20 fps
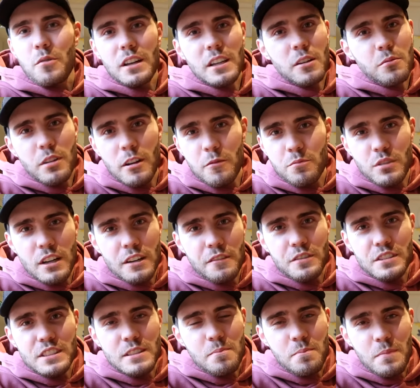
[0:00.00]
Why don't we have
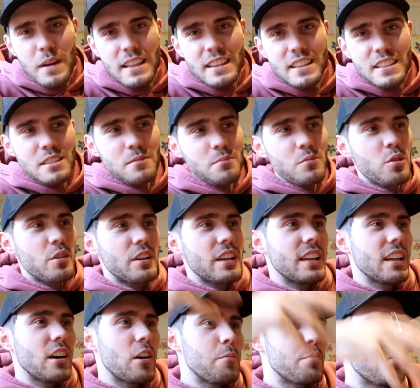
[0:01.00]
breakfast in bed this morning?
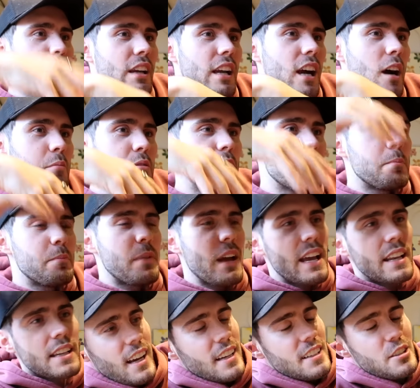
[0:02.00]
I'll bring it up to
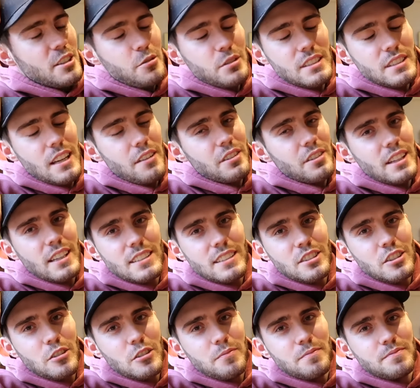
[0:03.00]
bed. And she wasn't having it at
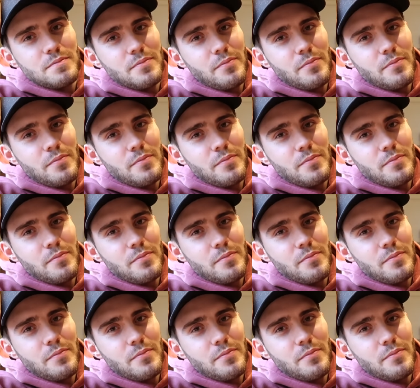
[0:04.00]
all.